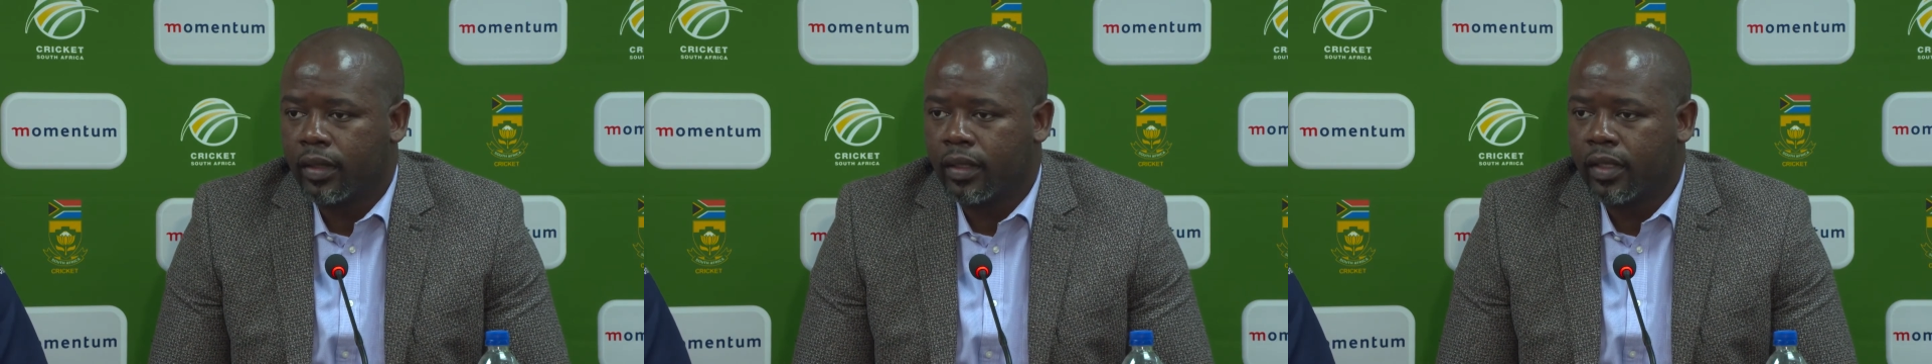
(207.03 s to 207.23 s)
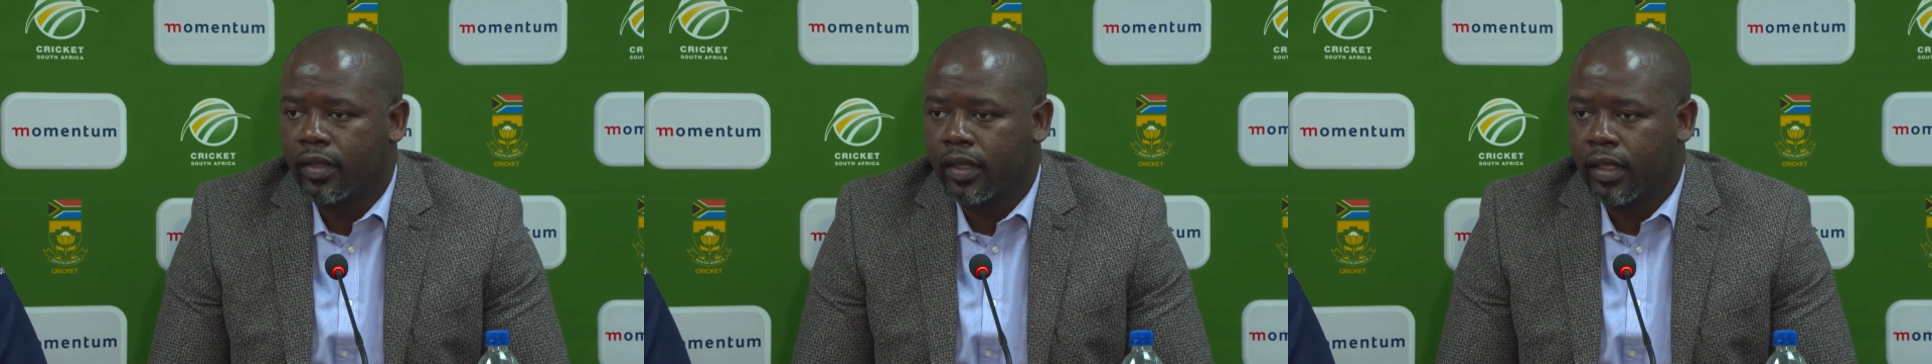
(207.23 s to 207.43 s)

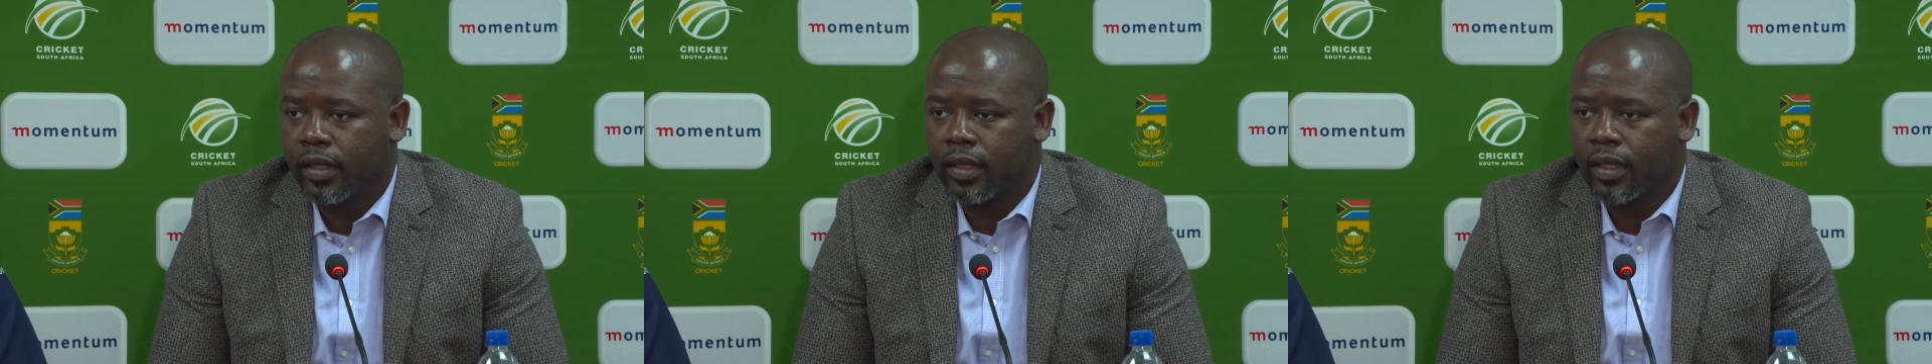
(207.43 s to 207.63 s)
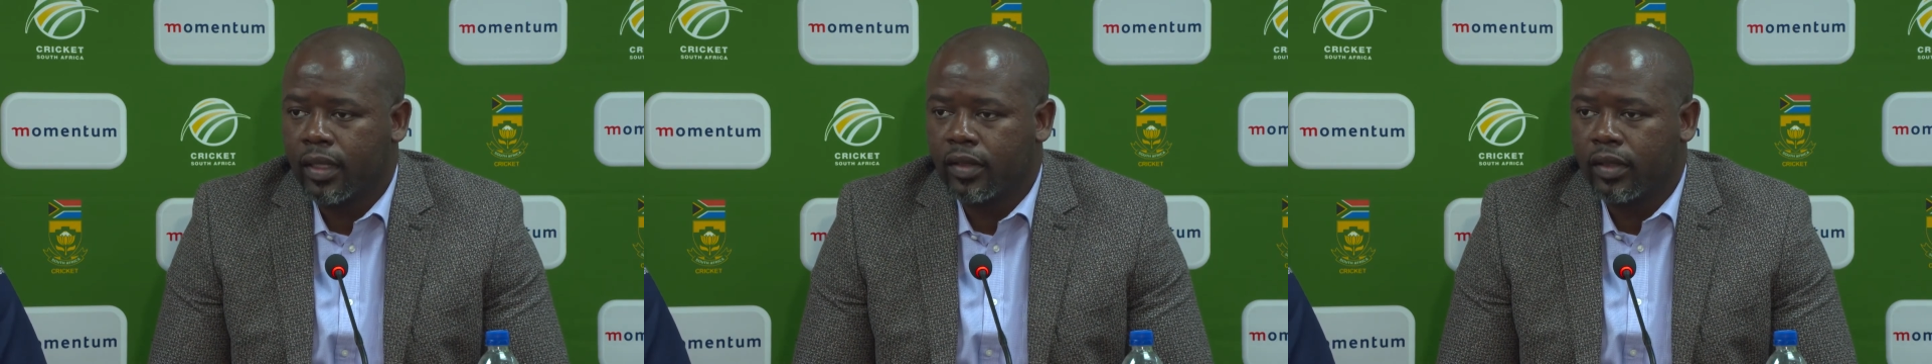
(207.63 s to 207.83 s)
these are
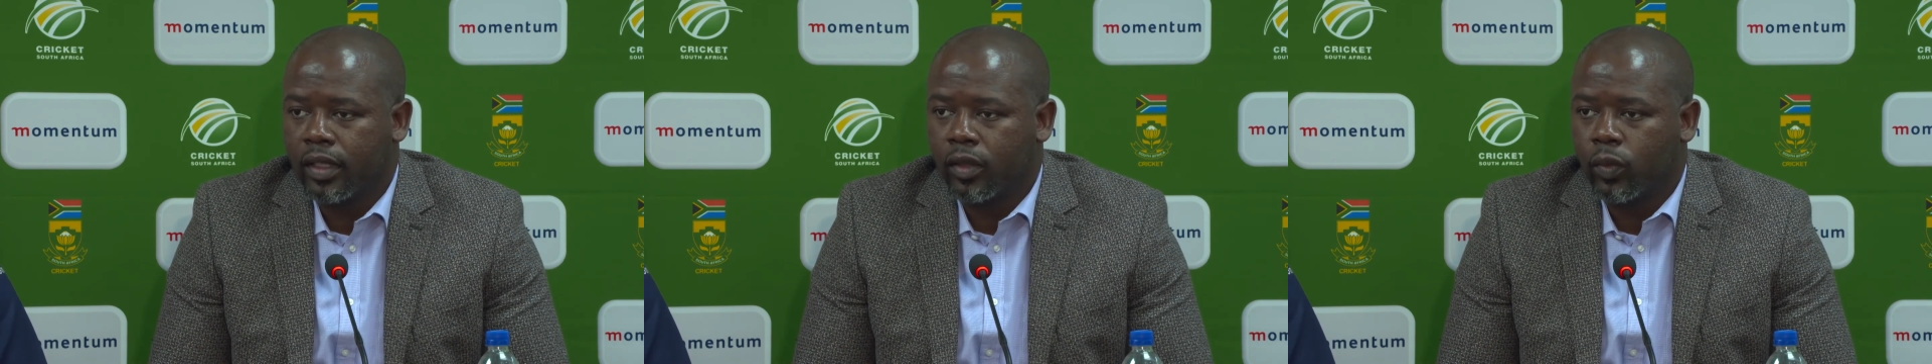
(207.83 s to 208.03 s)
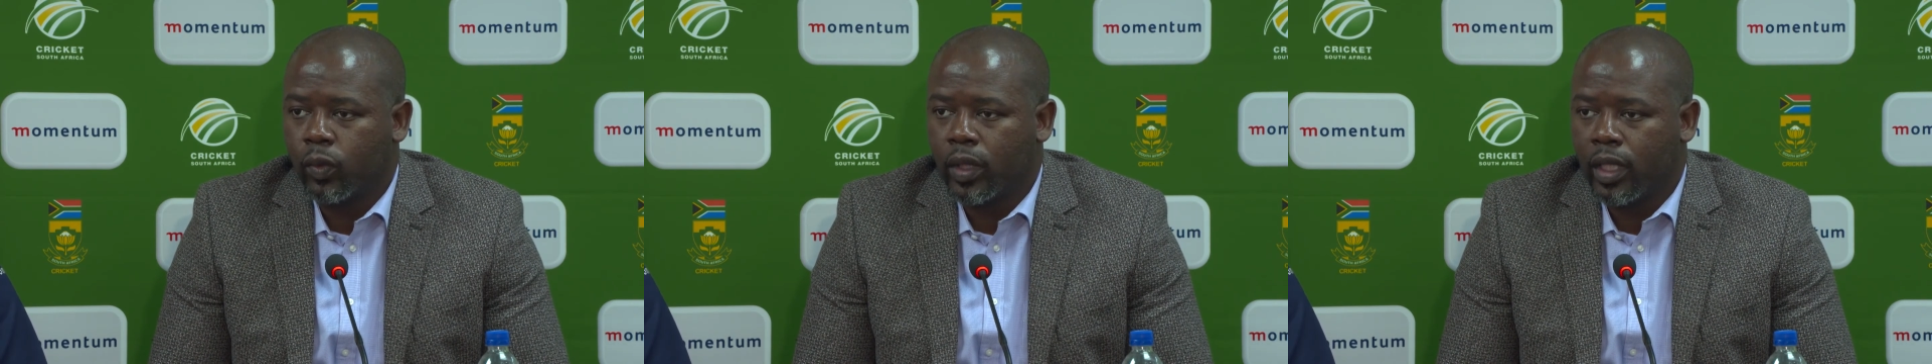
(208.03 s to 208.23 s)
things
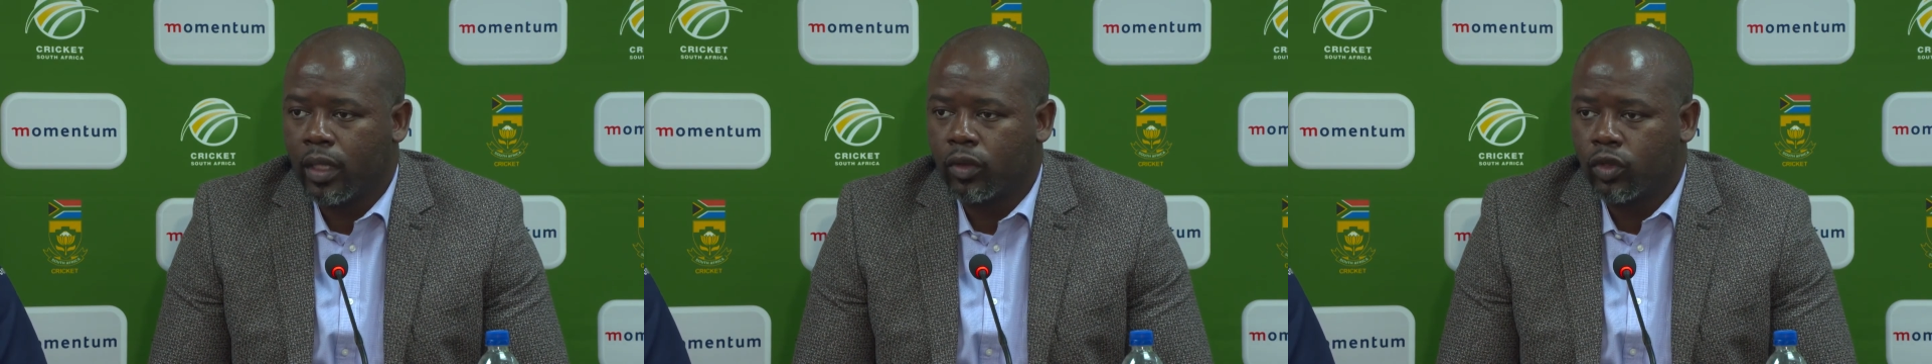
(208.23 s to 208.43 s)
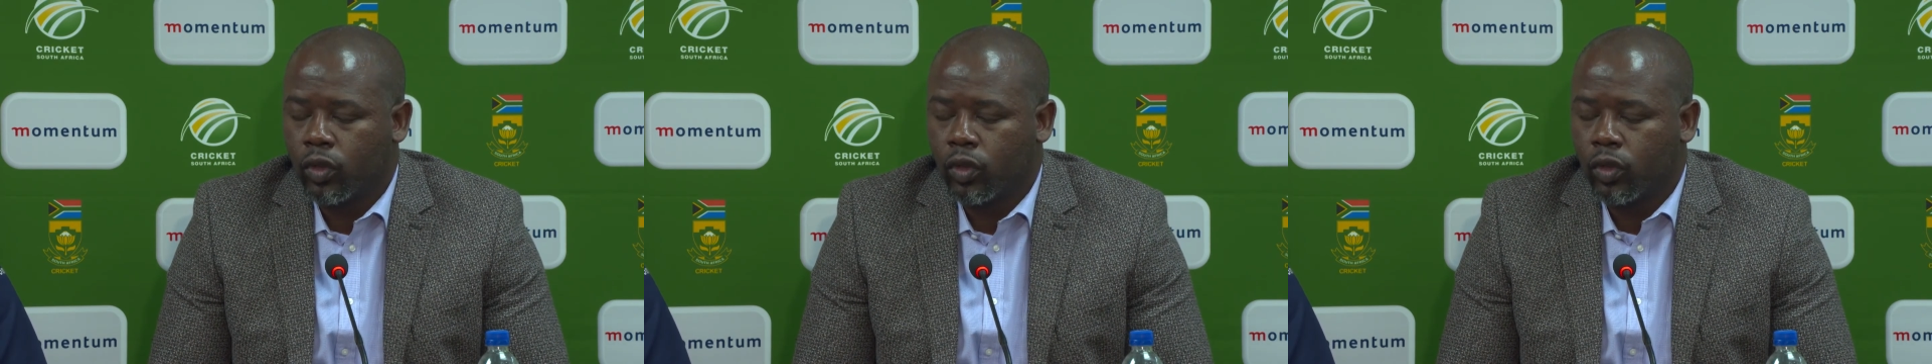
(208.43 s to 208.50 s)
that we are